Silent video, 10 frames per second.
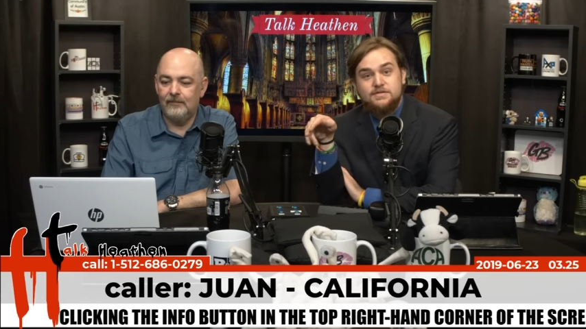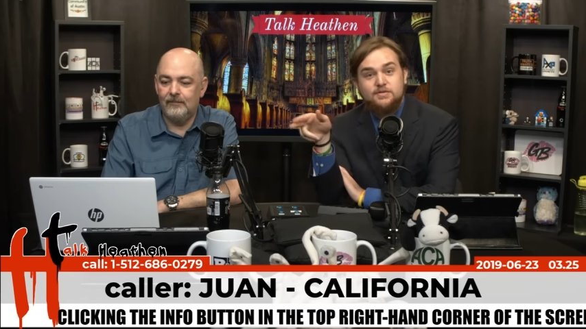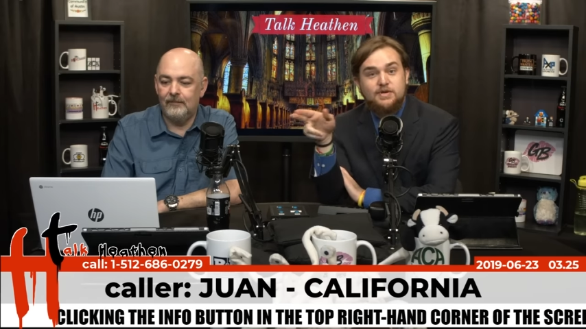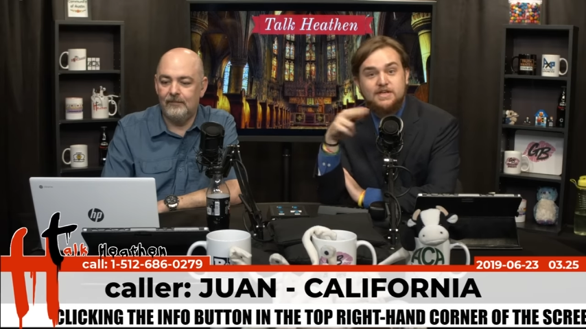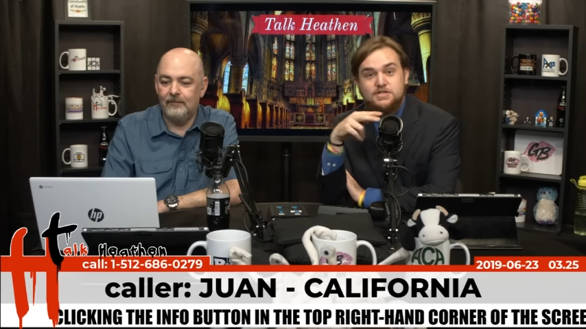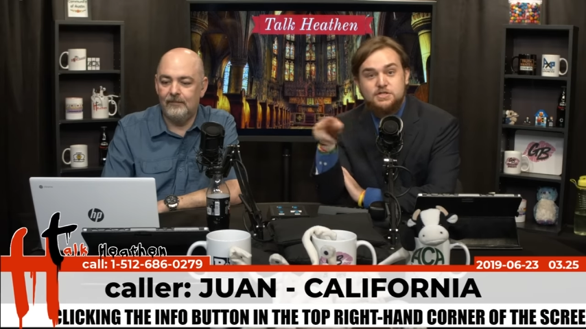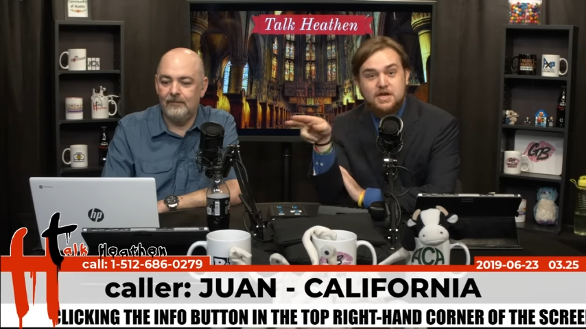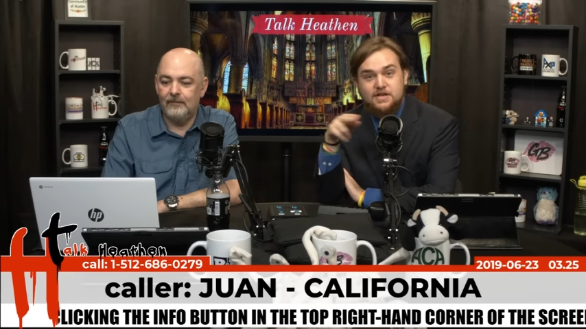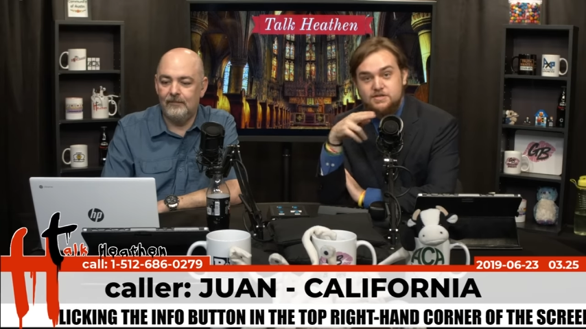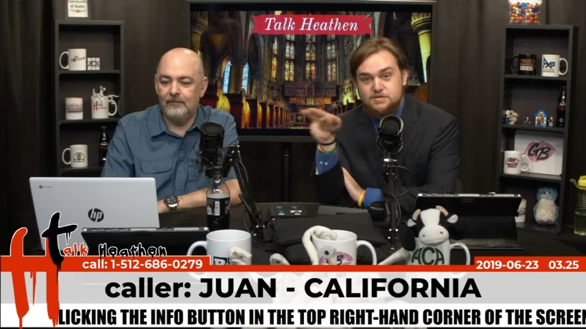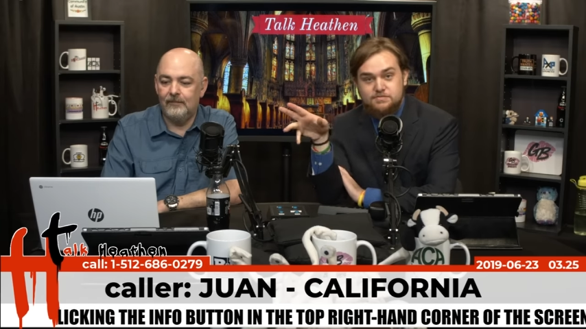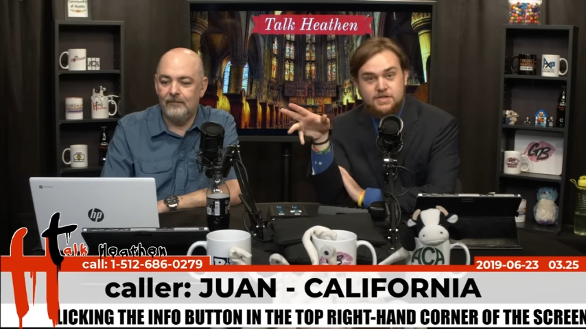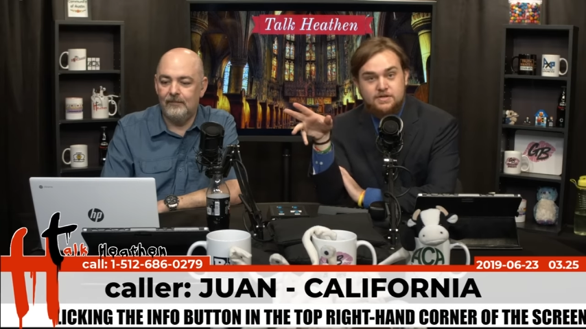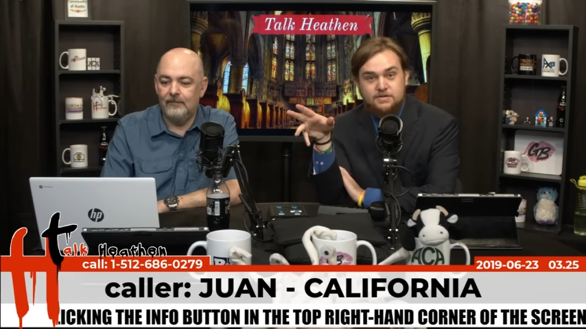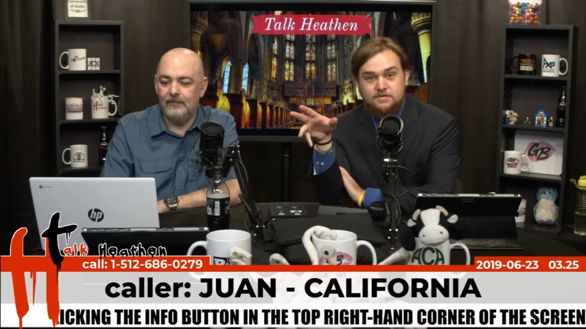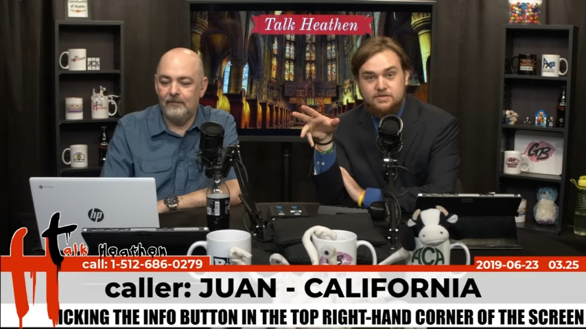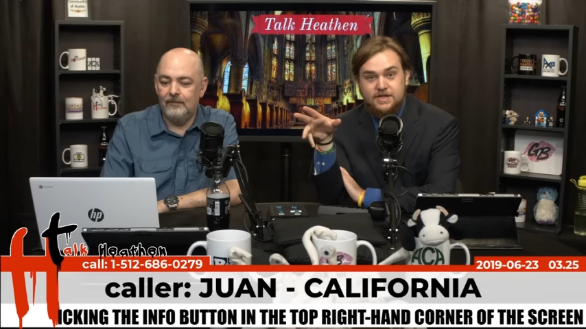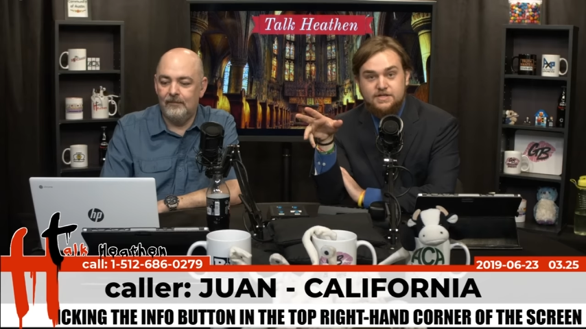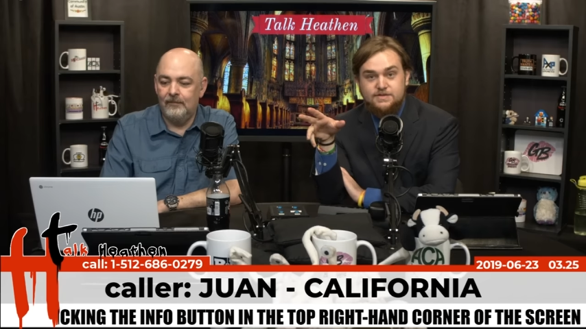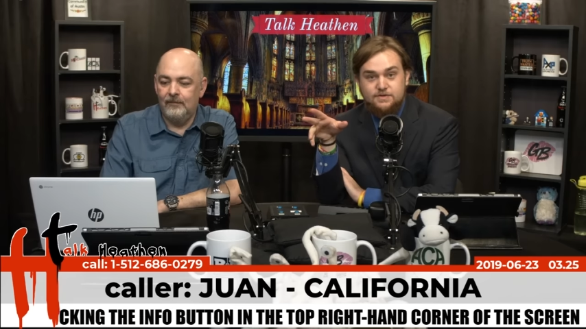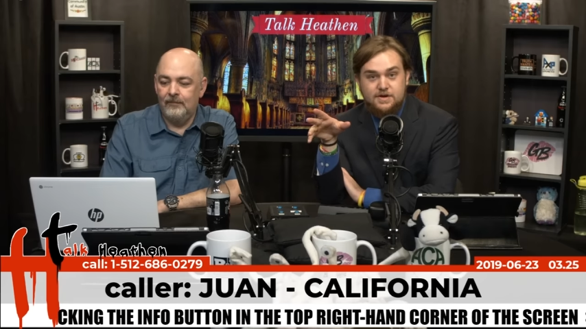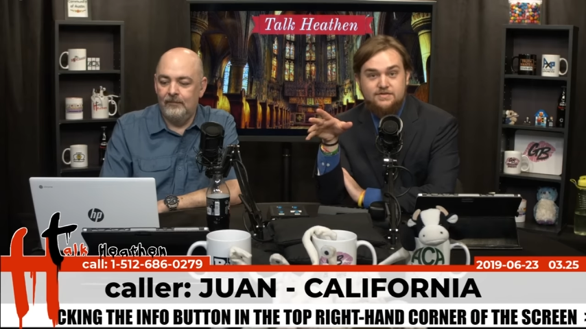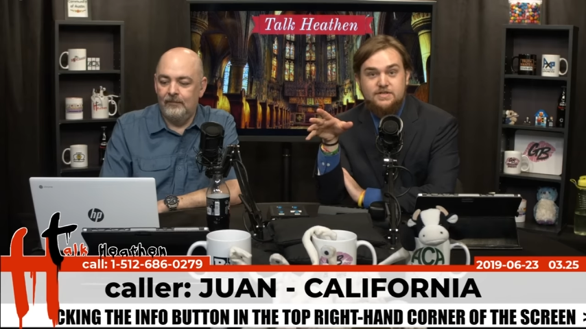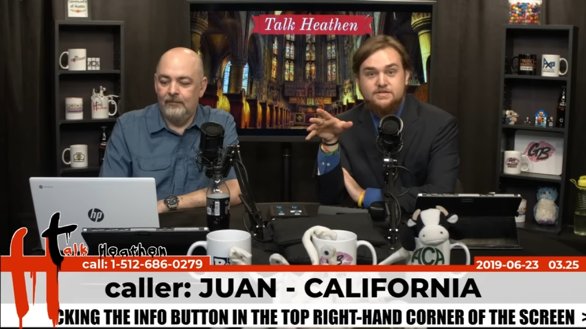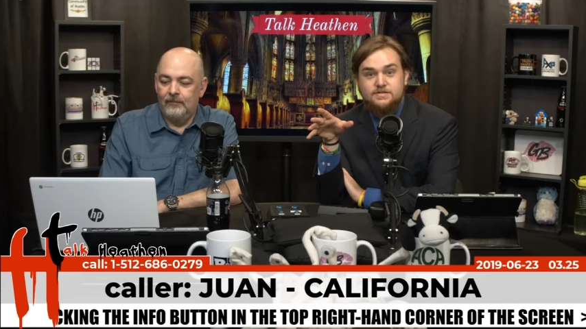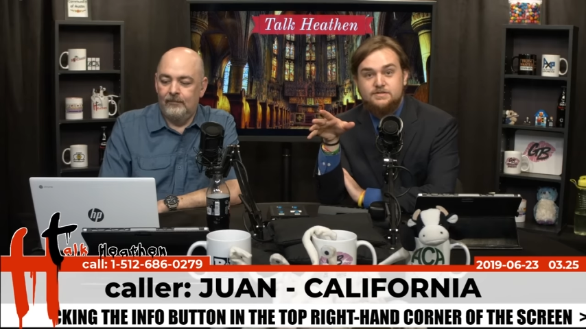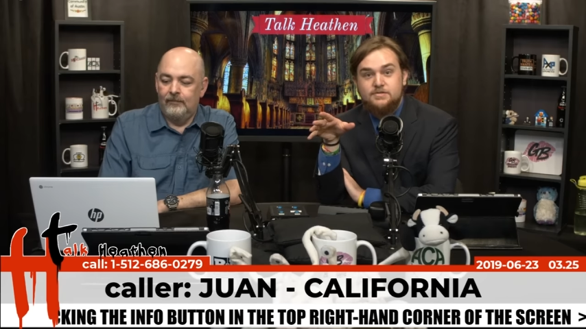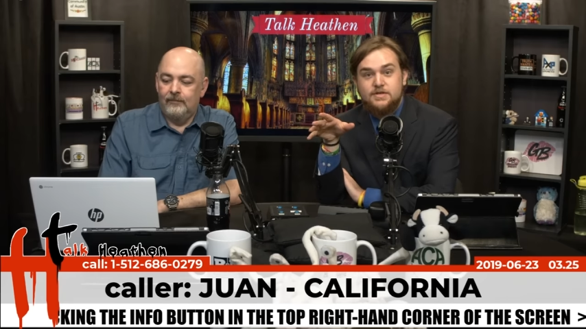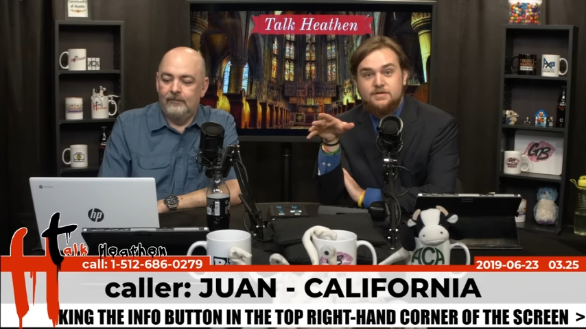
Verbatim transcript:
Speaker 1: and we exchange links for evidence,